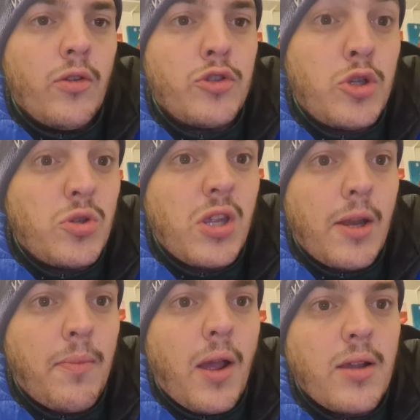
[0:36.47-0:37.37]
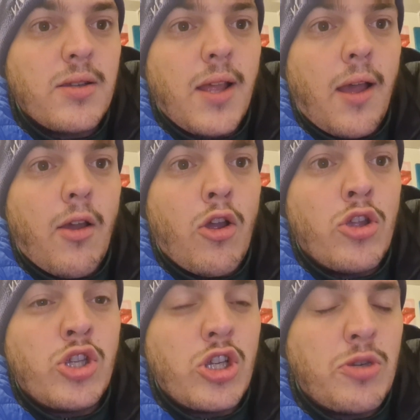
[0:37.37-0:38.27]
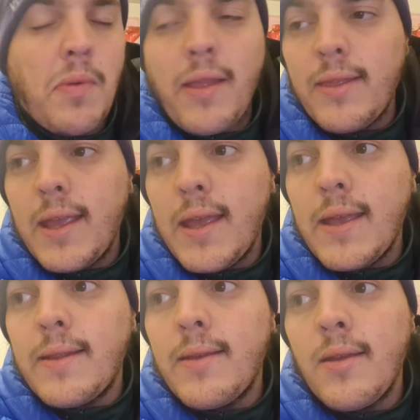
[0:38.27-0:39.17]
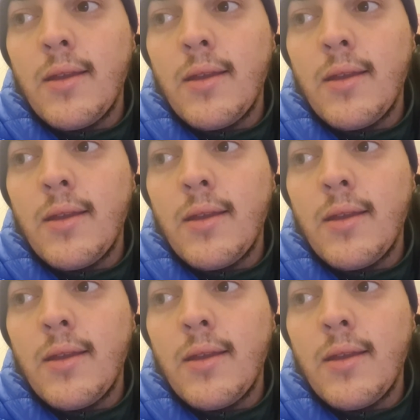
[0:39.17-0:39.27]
two centre backs that are suspended